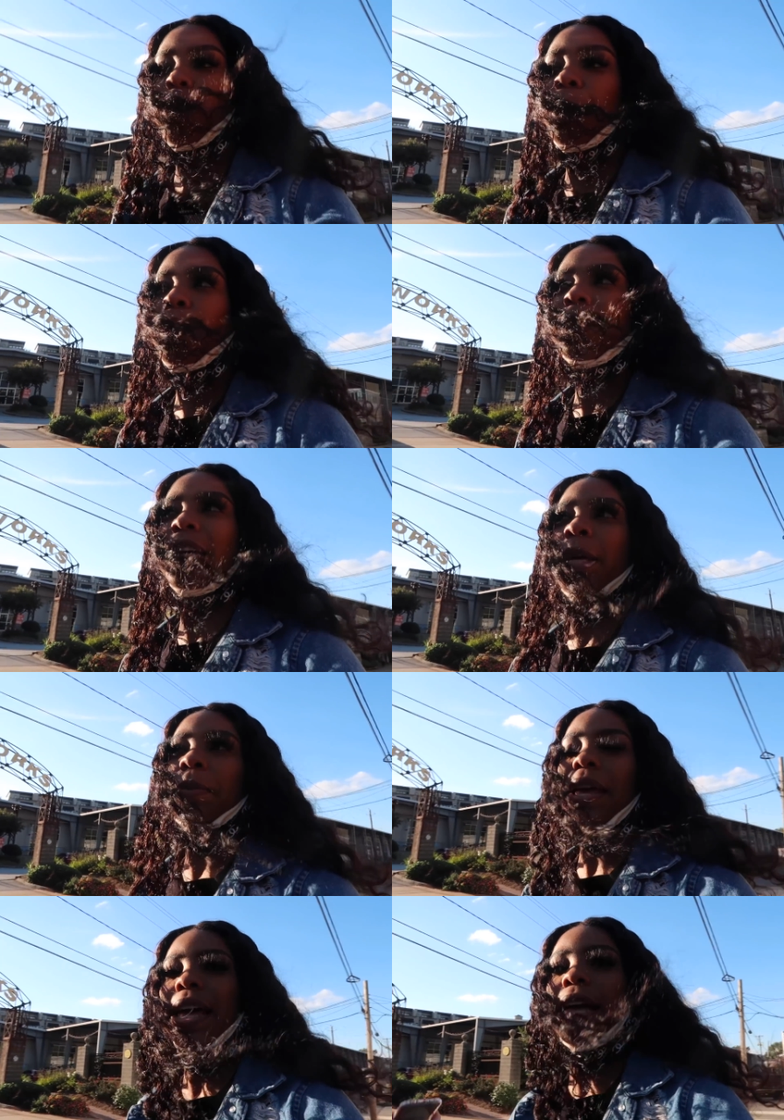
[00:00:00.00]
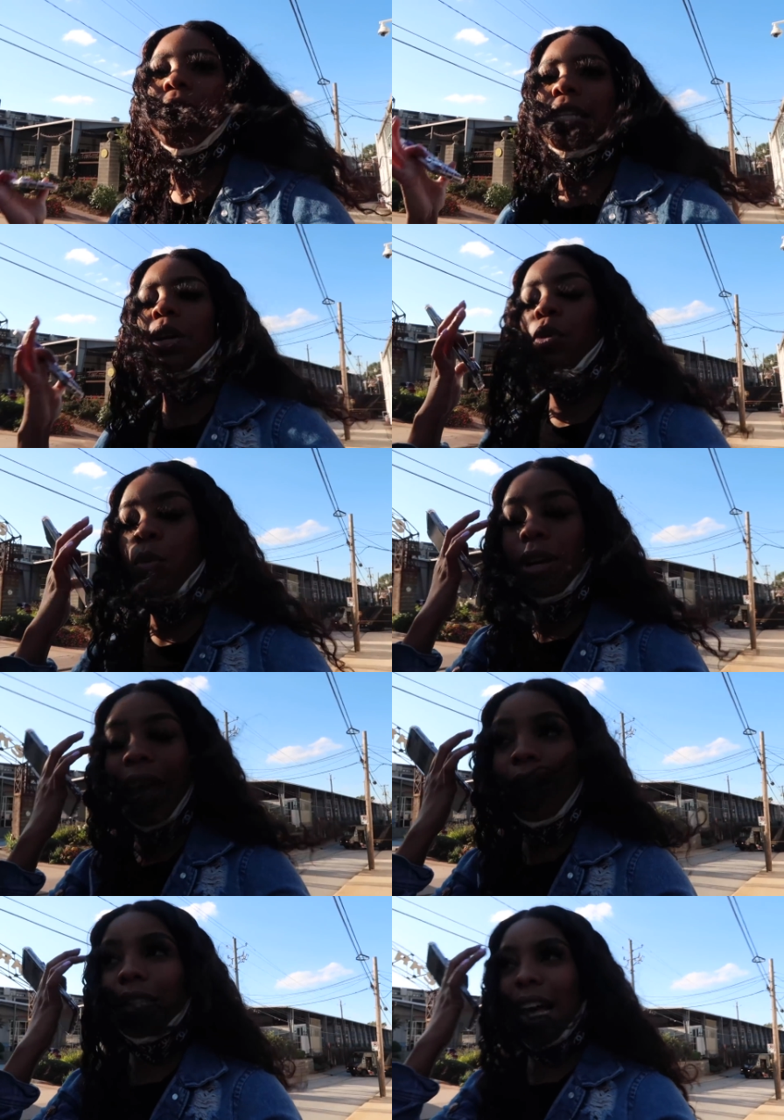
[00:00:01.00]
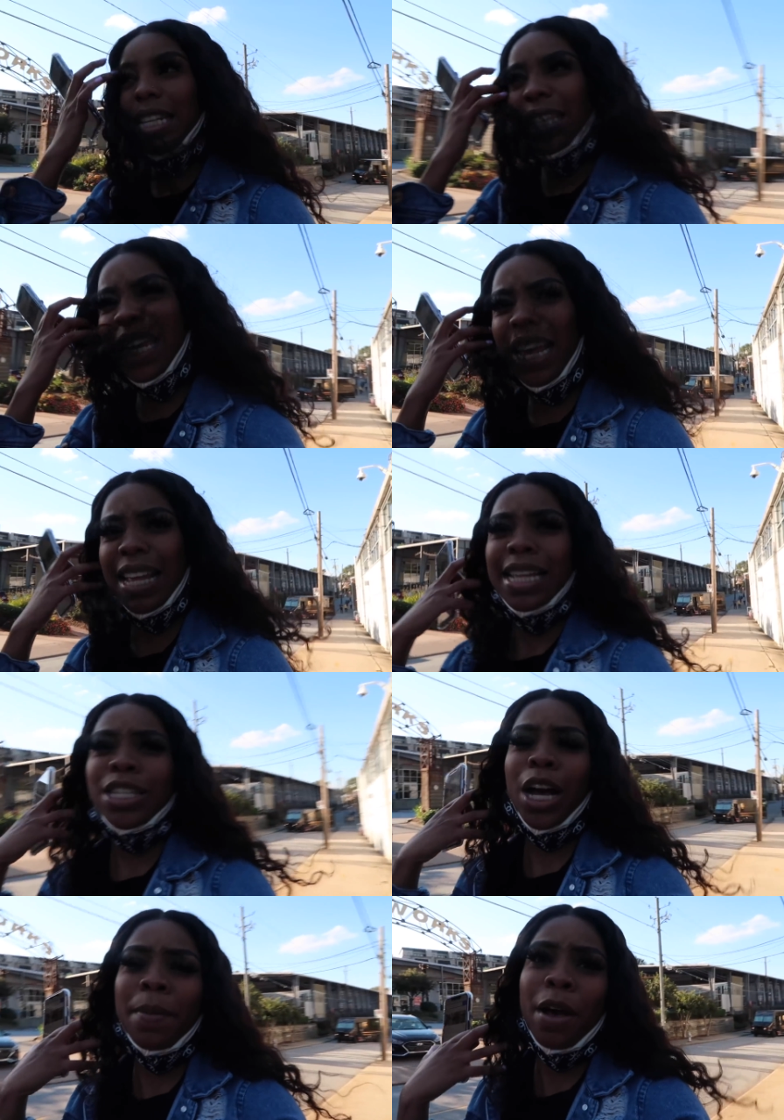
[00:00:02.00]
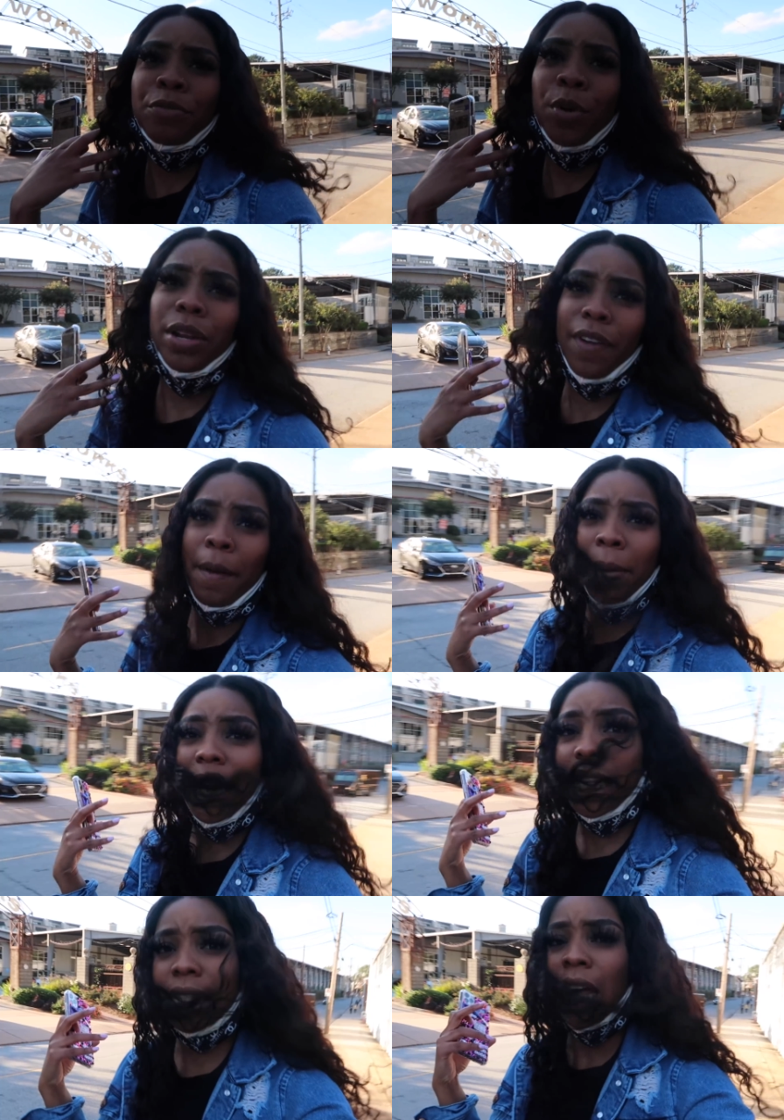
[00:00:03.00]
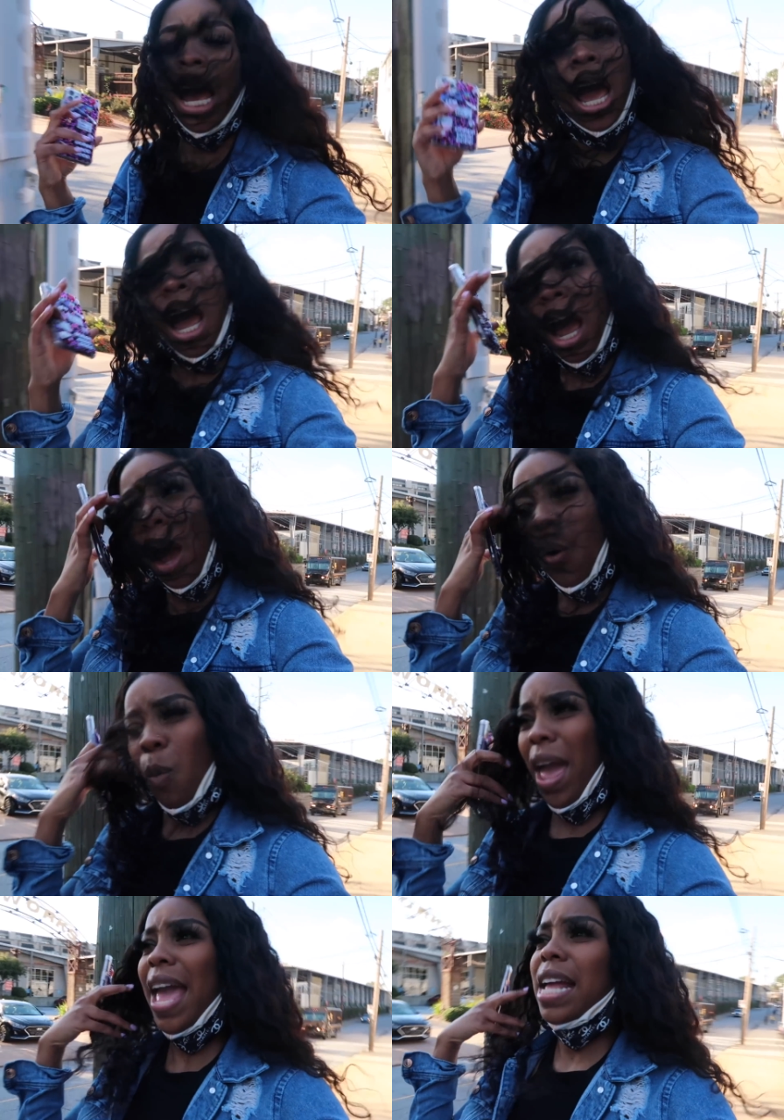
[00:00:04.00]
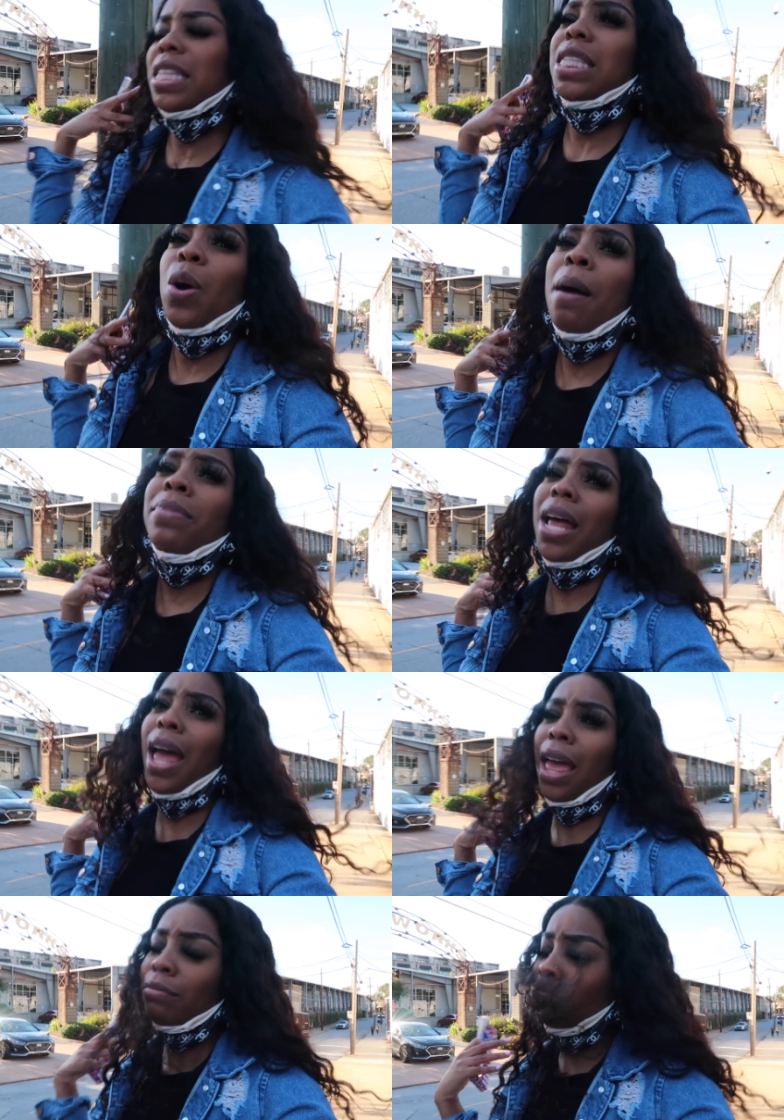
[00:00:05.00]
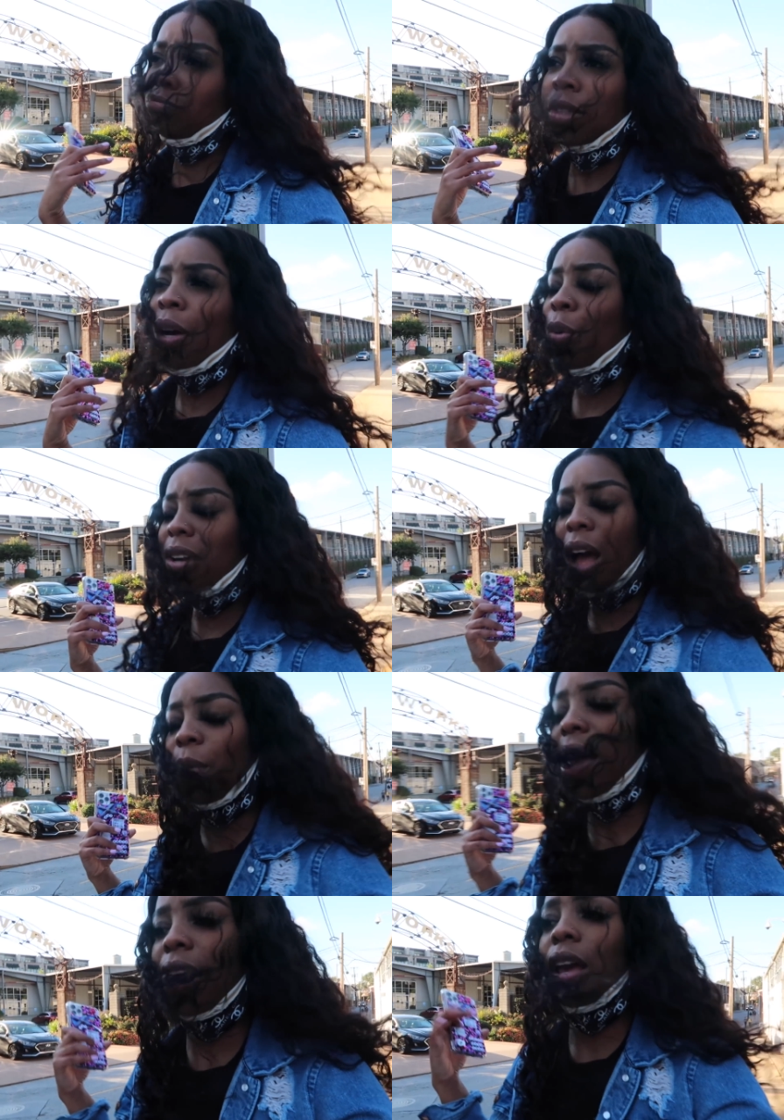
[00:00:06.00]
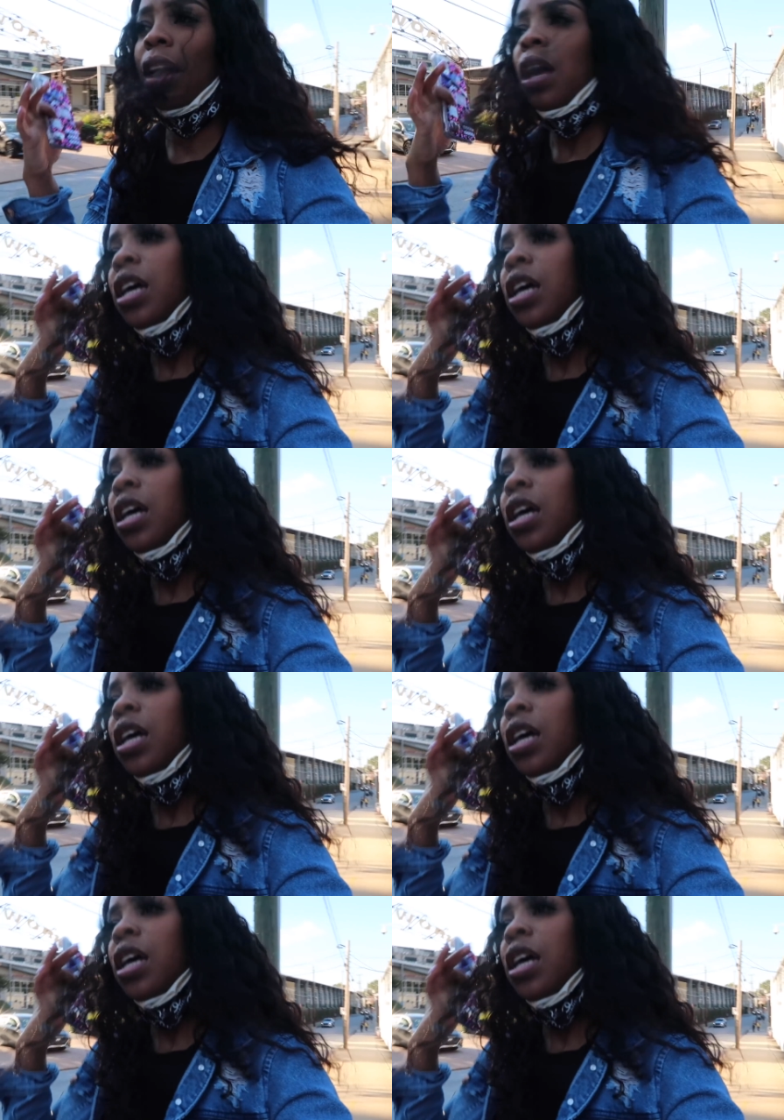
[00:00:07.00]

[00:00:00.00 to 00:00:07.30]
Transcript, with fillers: So we pulled up and we wanted outside seating and they took about 45 minutes wait. So I'm like, we're not waiting.